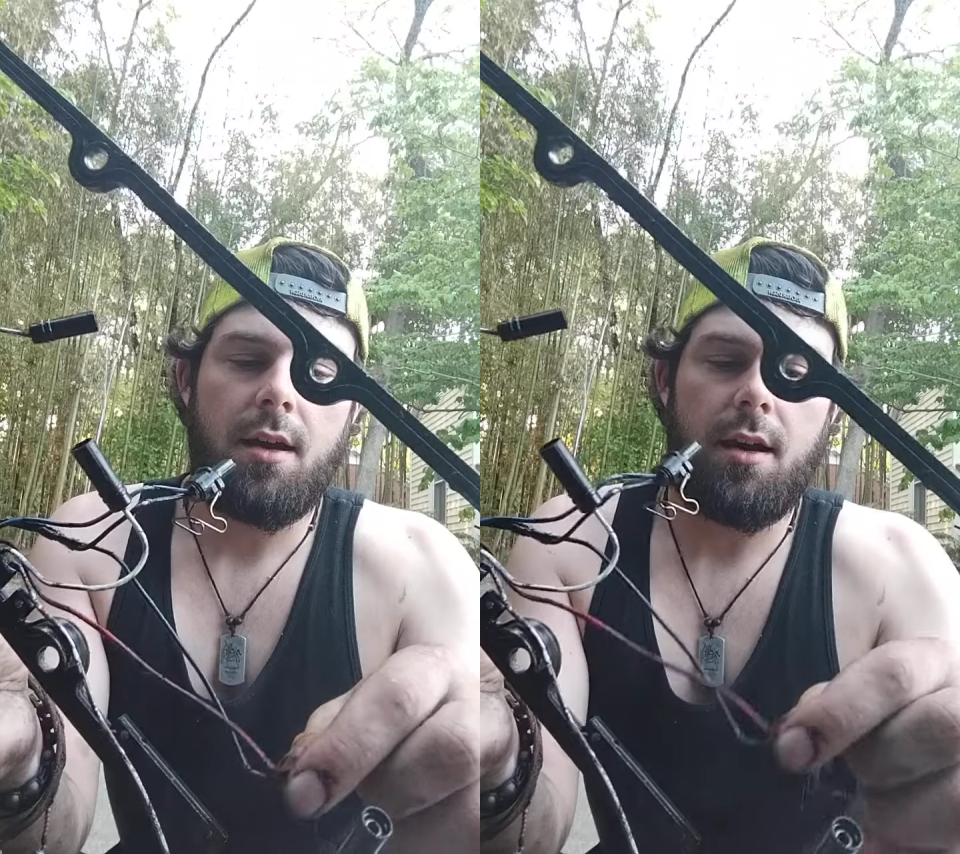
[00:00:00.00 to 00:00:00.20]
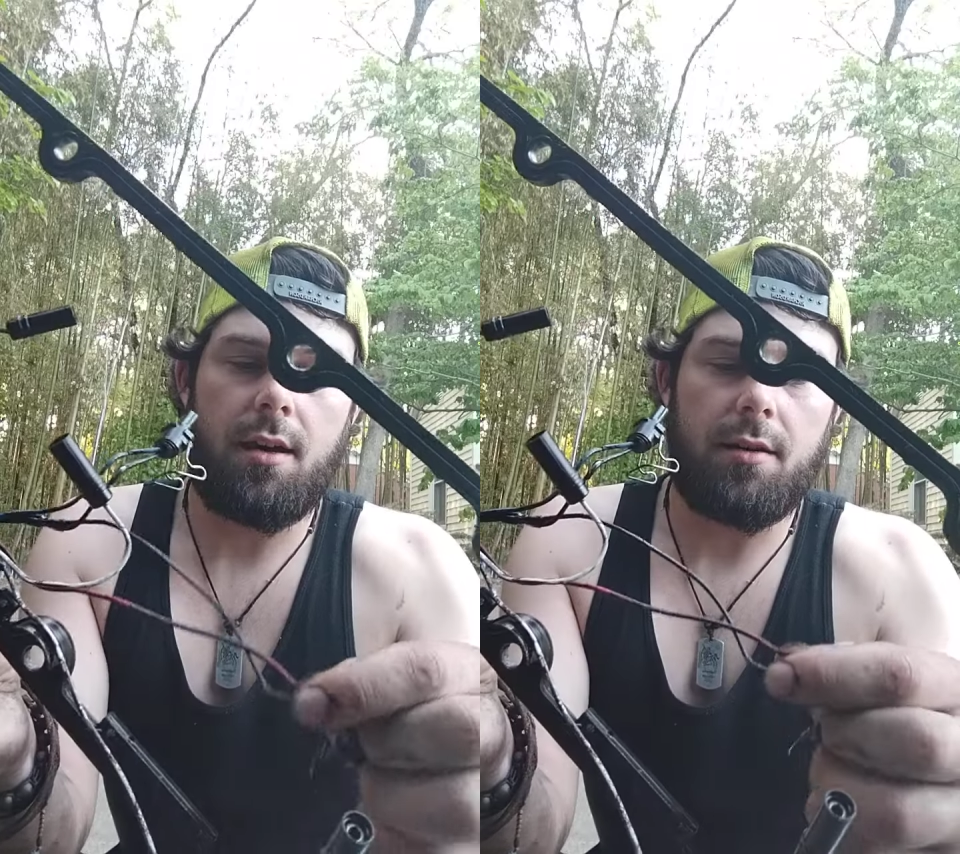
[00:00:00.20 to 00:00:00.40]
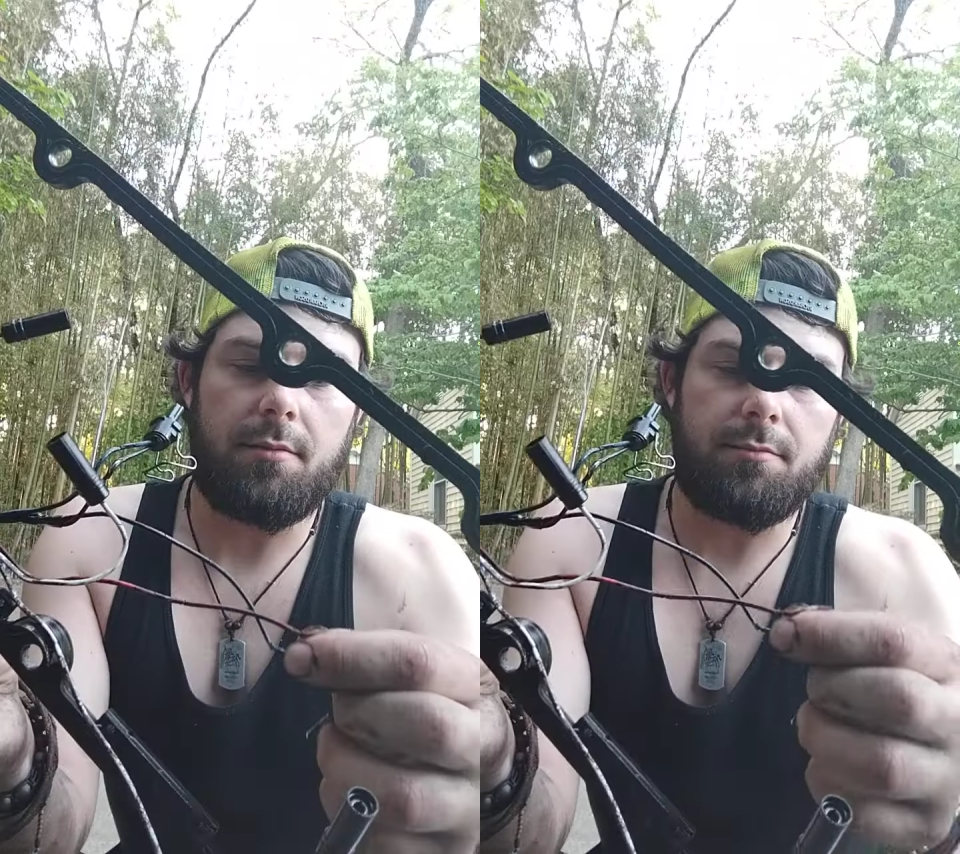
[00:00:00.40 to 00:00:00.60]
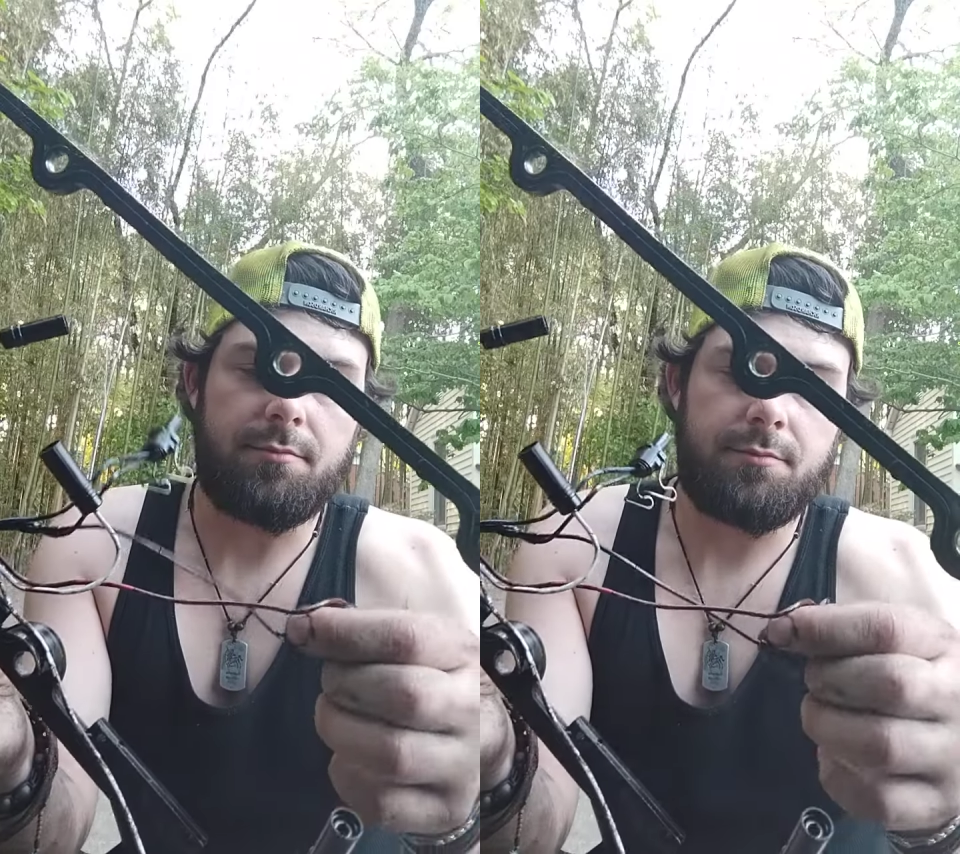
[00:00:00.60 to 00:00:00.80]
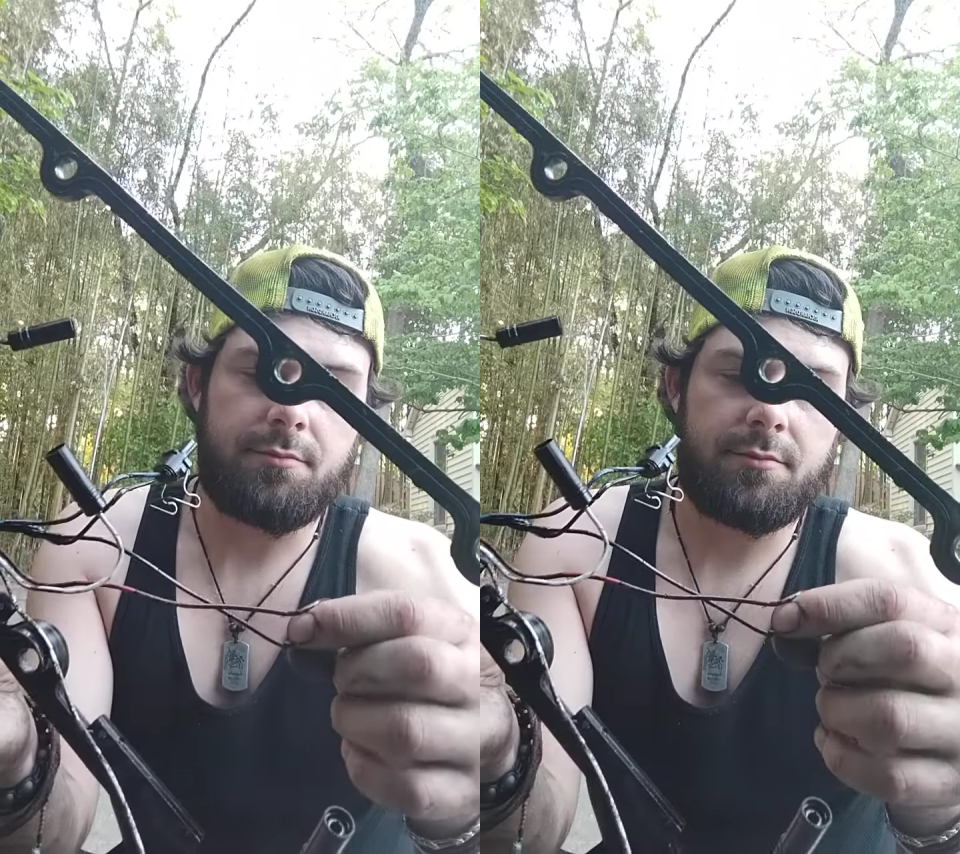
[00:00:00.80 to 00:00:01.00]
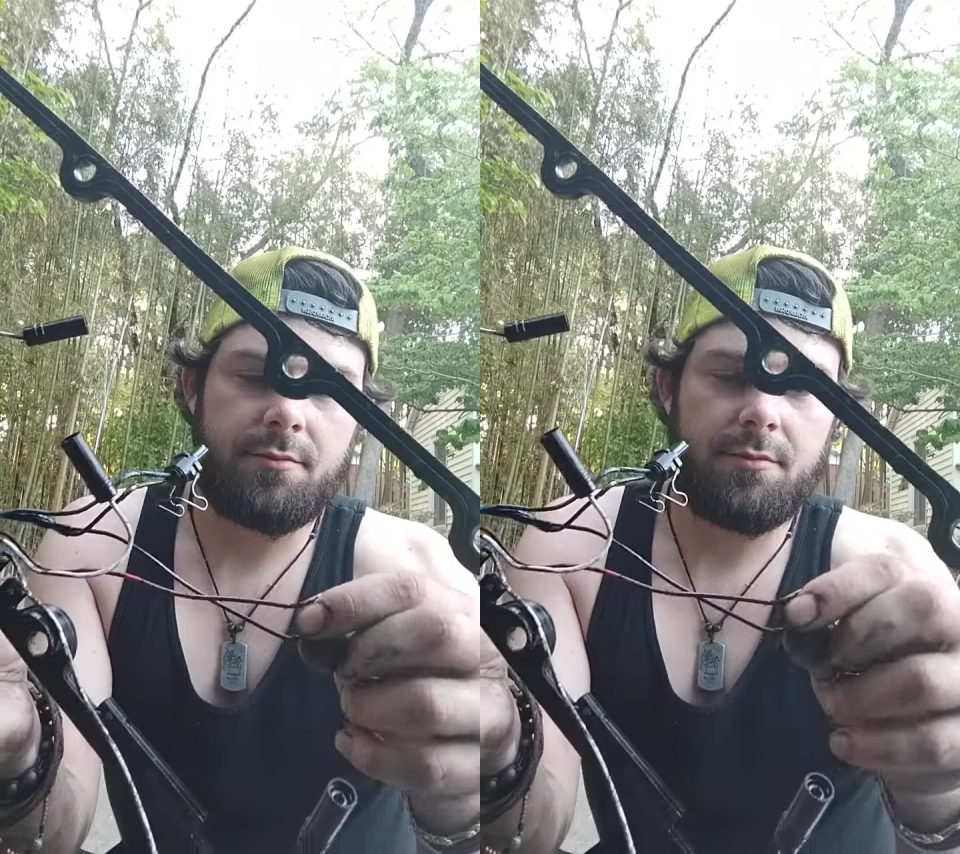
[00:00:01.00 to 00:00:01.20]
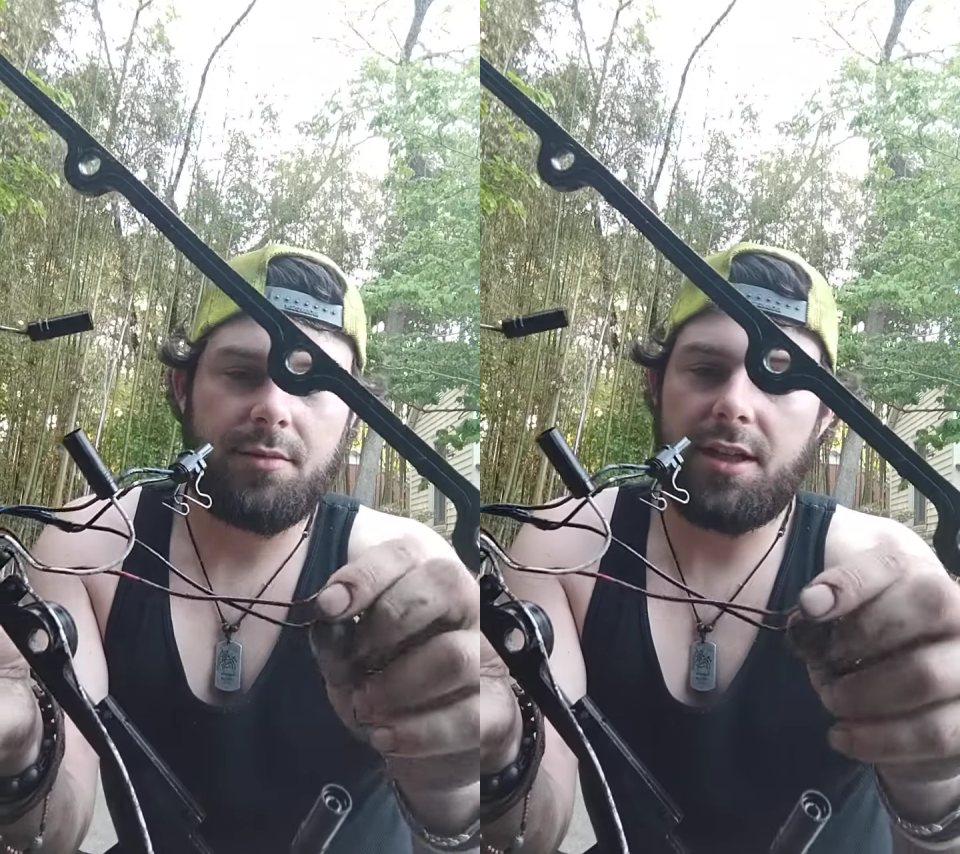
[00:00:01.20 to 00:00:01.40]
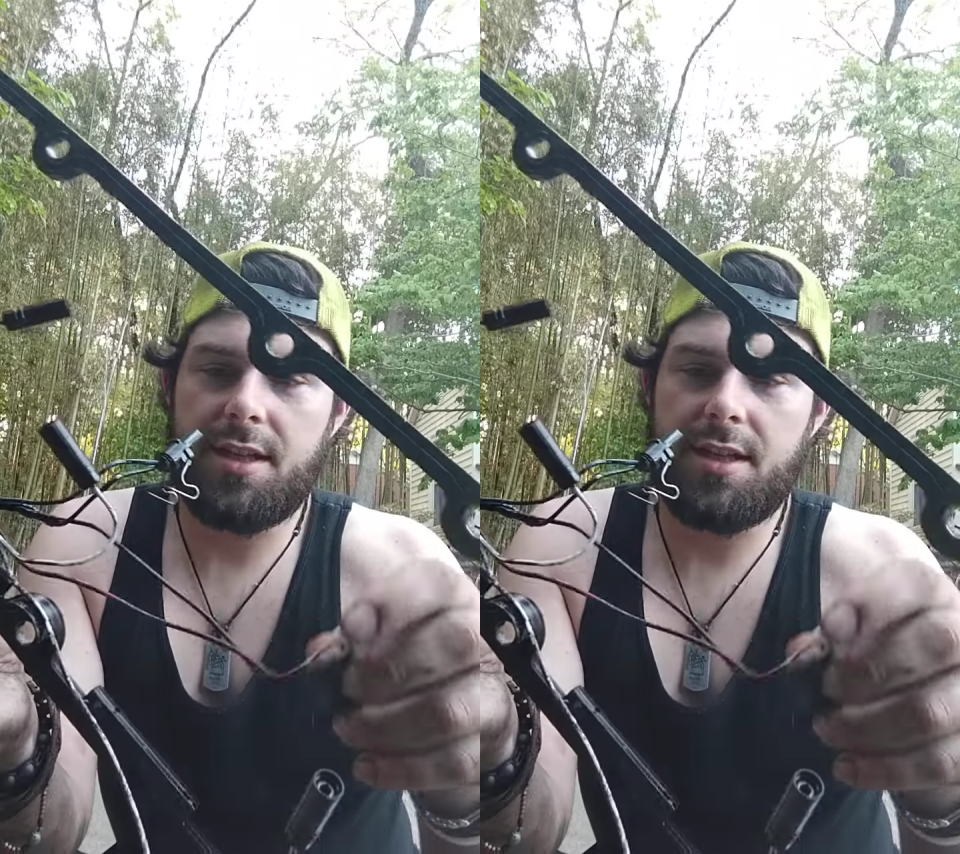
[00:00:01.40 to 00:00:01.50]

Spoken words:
But